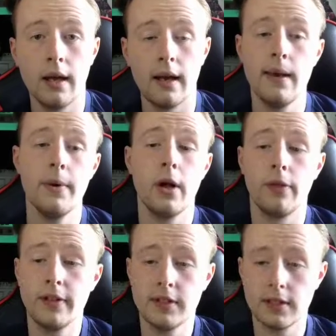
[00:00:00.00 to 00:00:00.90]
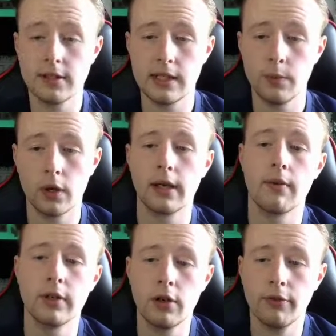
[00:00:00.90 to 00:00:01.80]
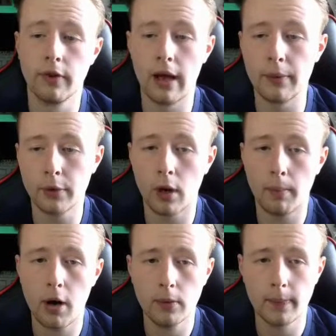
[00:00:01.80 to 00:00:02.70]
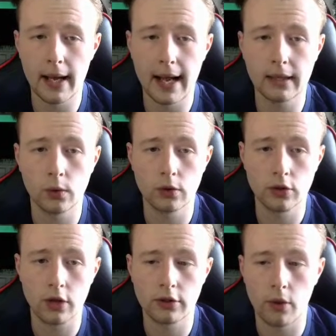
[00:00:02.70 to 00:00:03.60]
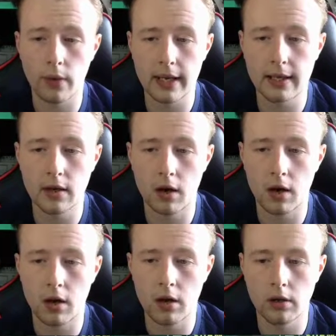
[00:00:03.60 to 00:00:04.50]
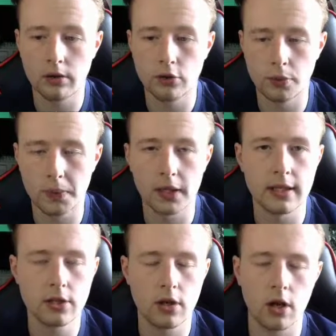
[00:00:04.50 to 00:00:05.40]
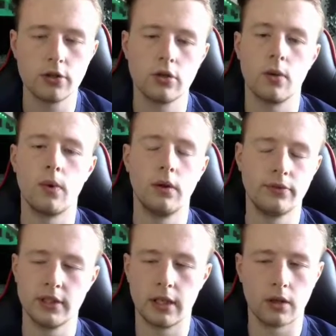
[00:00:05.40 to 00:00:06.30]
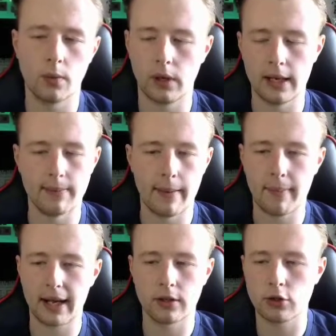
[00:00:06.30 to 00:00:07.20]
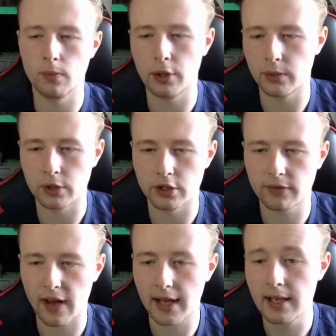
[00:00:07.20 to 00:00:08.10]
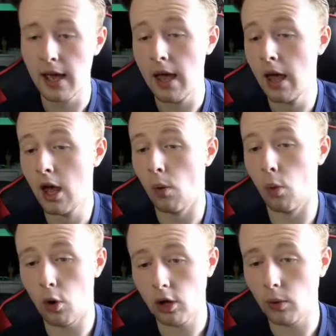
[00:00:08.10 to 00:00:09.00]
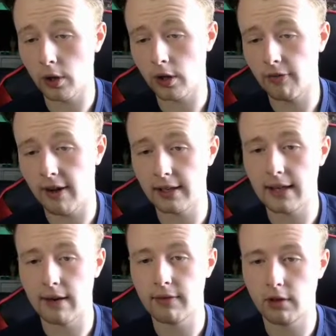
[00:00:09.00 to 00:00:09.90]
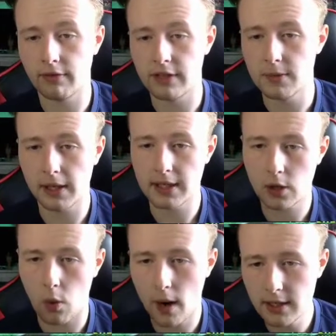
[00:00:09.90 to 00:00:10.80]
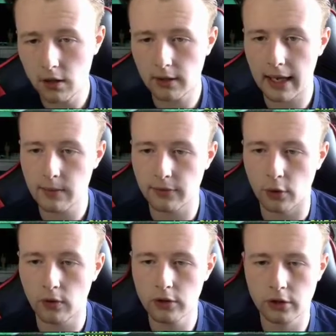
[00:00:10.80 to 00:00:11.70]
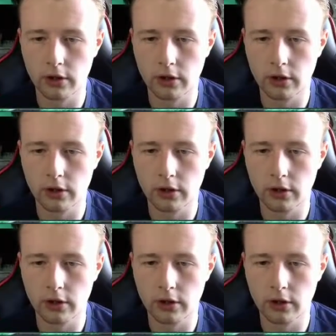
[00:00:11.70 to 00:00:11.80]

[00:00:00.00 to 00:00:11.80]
And there we are. This is the team we're going to get rid of. And we've got Pogba and Cuadrado in our duplicate discard. So obviously I'll go and claim them back at some point, which is fine. Walker, we're going to finally get rid of. He's played quite a lot of games for us.